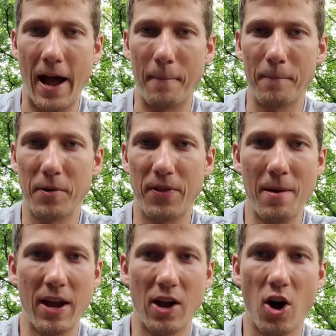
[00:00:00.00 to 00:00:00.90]
but they
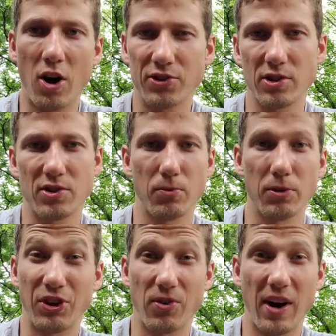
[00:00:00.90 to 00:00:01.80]
make all sorts of
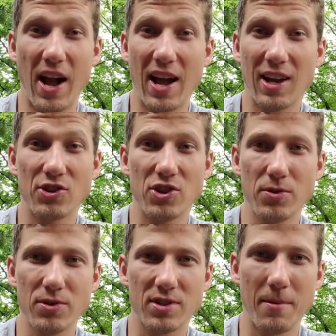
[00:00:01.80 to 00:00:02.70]
really great hiking
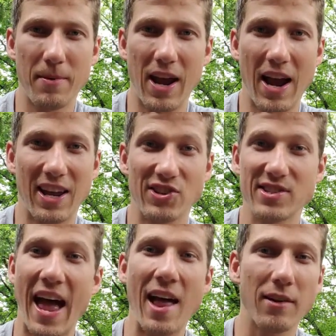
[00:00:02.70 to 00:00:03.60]
shoes. They make hiking
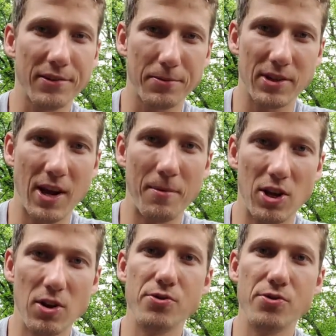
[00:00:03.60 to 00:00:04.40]
sandals, which I'm a huge